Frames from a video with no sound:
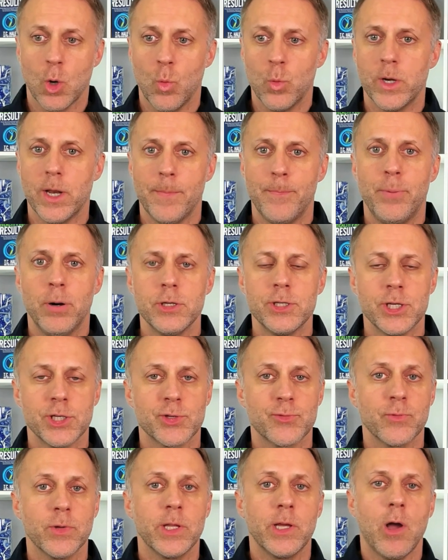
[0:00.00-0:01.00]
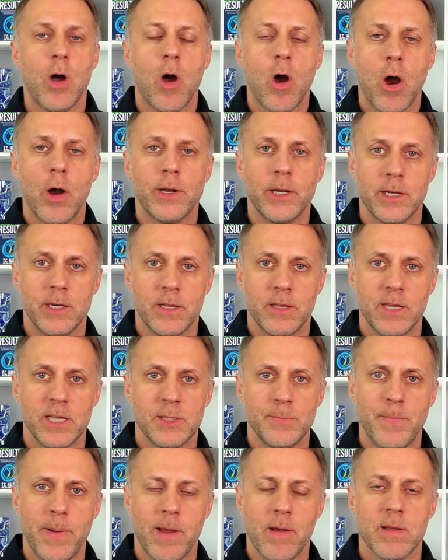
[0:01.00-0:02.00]
when it pushes really hard into this
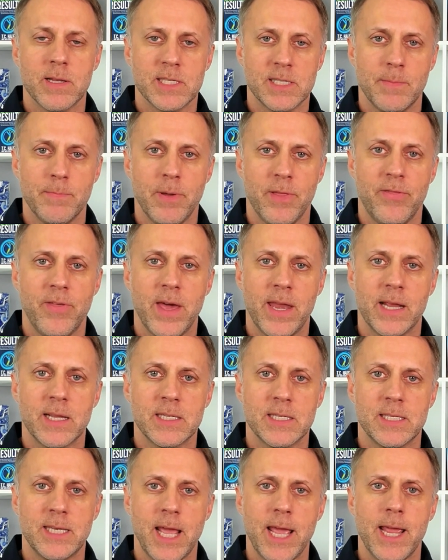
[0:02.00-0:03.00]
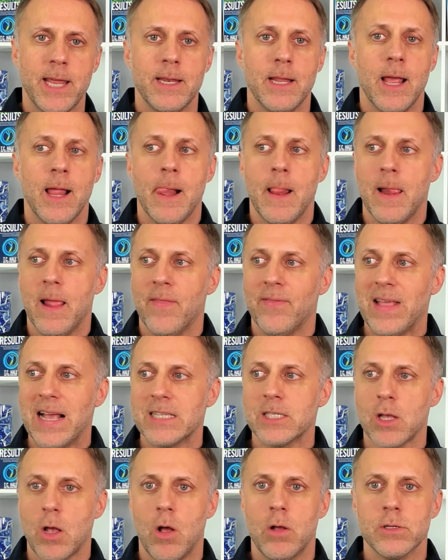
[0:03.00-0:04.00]
parasympathetic state,
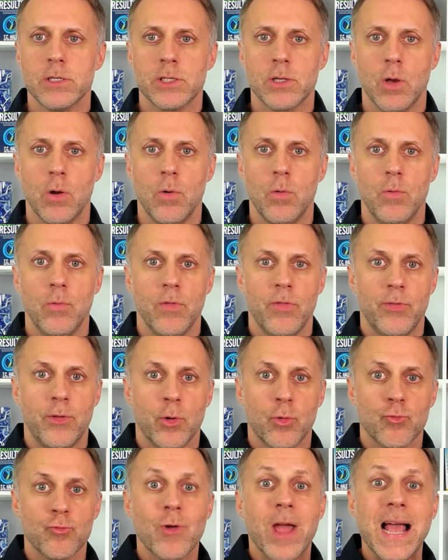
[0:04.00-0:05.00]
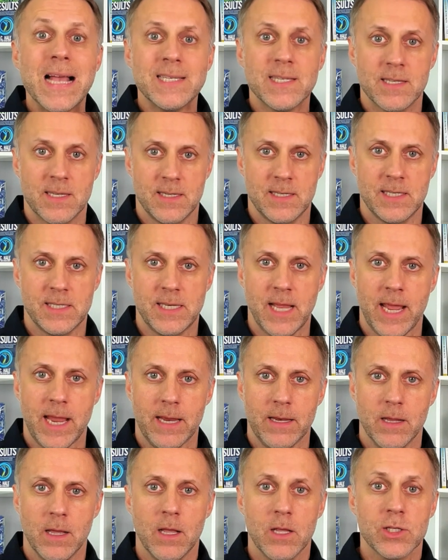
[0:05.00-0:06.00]
that's also the rest
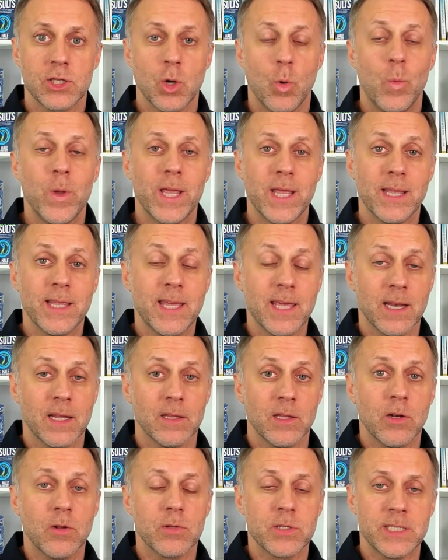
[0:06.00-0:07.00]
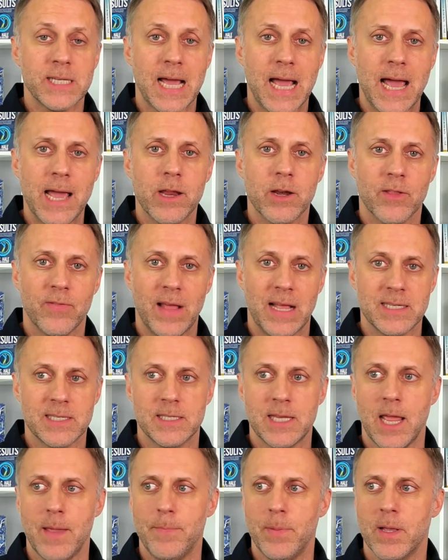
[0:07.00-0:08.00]
state. So we can get a little tired in that
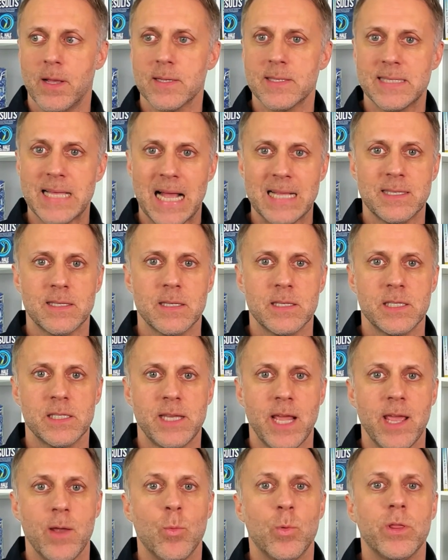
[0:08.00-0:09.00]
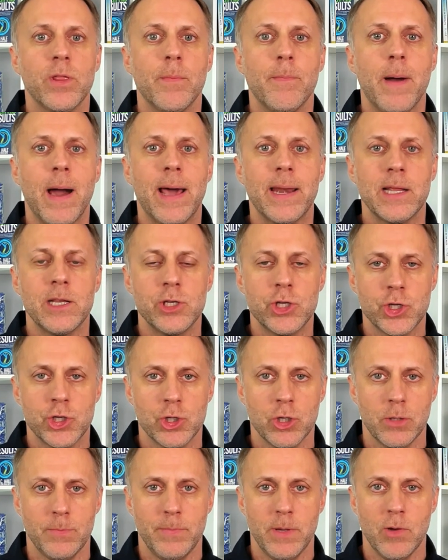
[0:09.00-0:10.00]
state because that's the state when the body
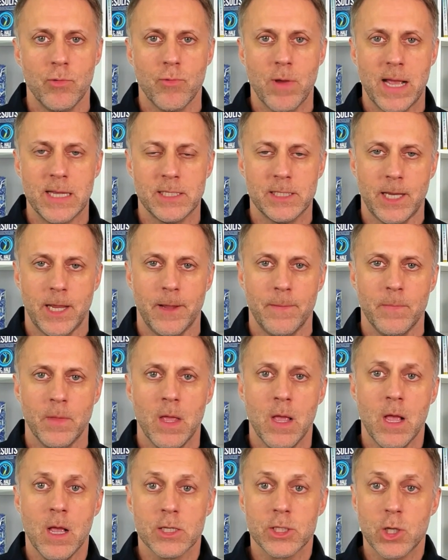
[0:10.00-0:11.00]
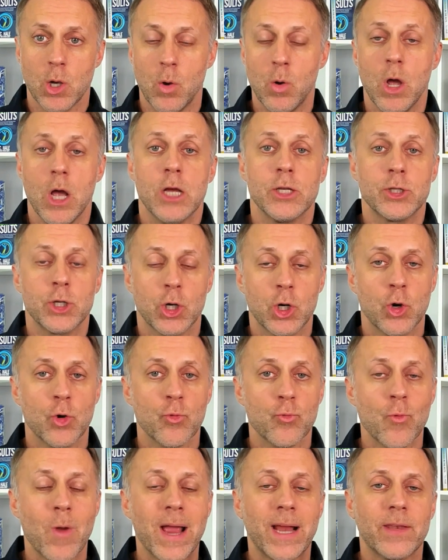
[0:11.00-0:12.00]
should be resting. So to
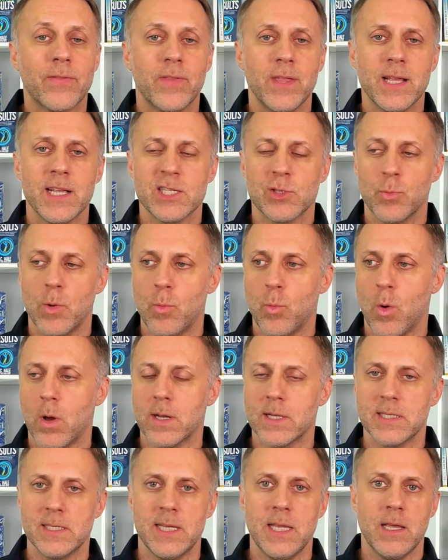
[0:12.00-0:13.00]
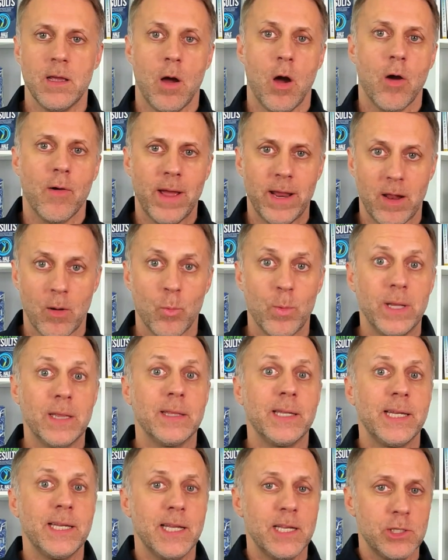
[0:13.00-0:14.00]
correct this, we want to see, all right, are we
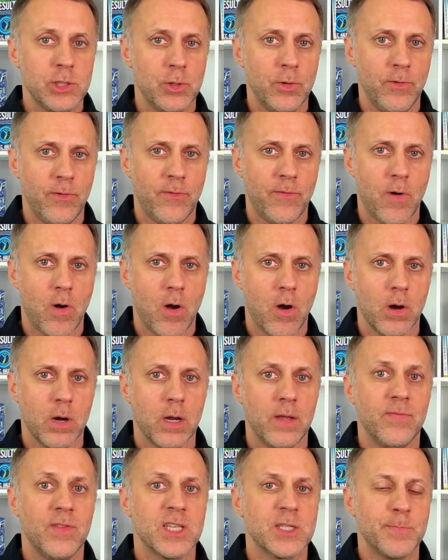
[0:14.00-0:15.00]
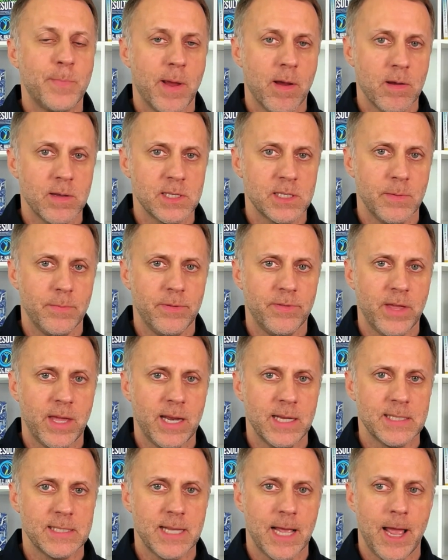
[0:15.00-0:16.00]
leaning too far in this
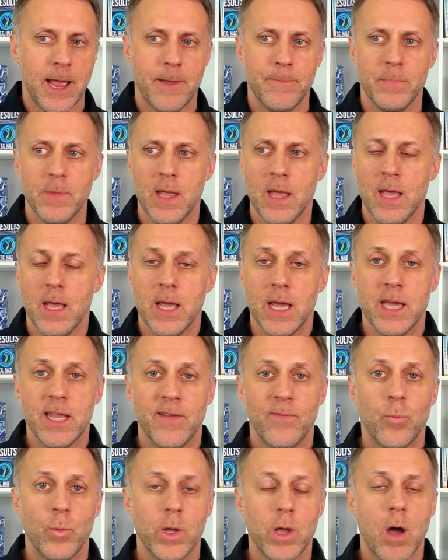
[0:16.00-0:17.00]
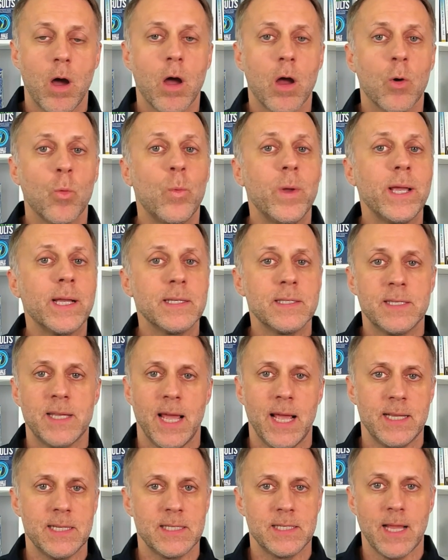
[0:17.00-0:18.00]
parasympathetic side? And if we are, we can
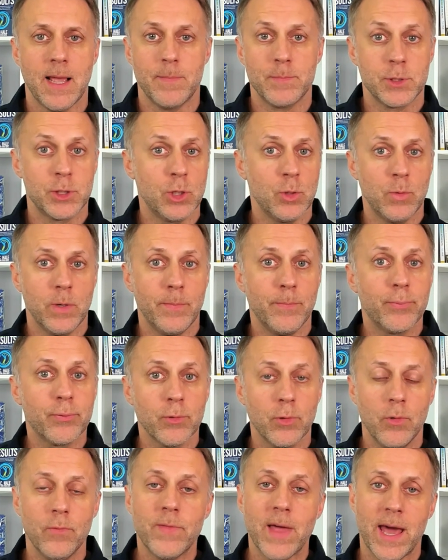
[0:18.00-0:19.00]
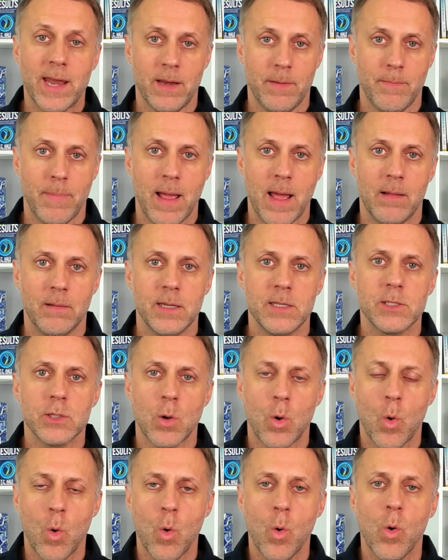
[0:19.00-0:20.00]
take steps to improve that imbalance
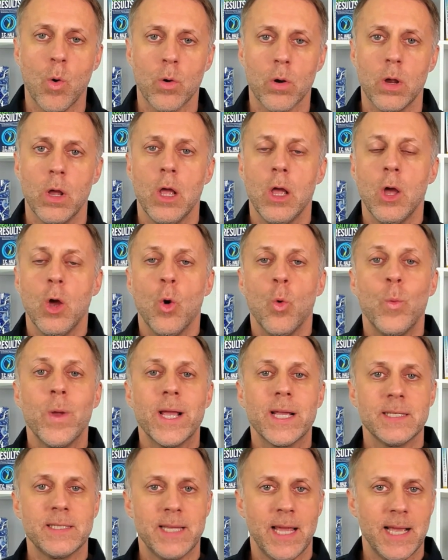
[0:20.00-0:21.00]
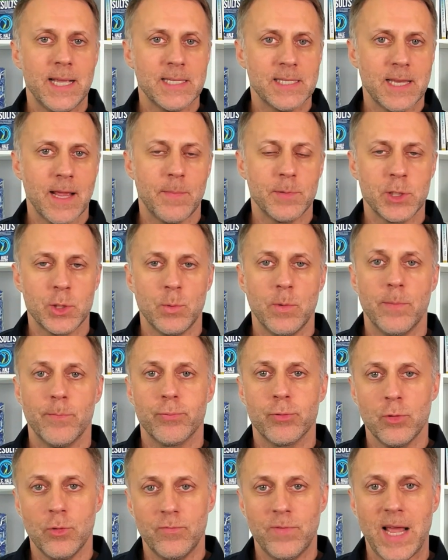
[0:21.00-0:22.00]
or we can take steps to
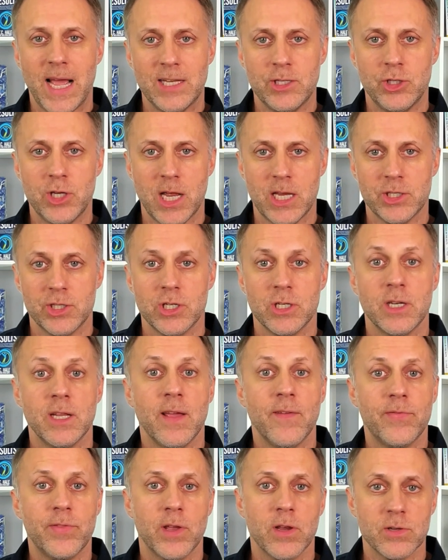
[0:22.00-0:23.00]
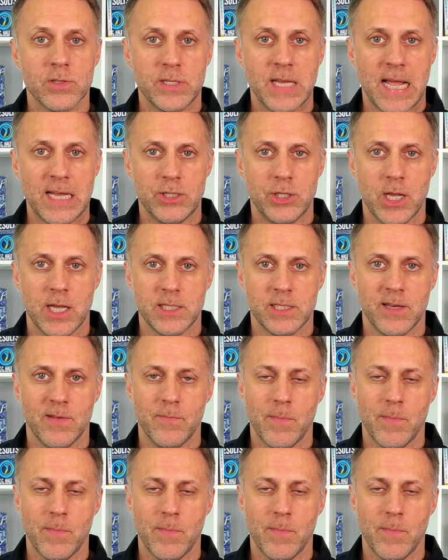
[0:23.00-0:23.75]
improve digestion if there's digestive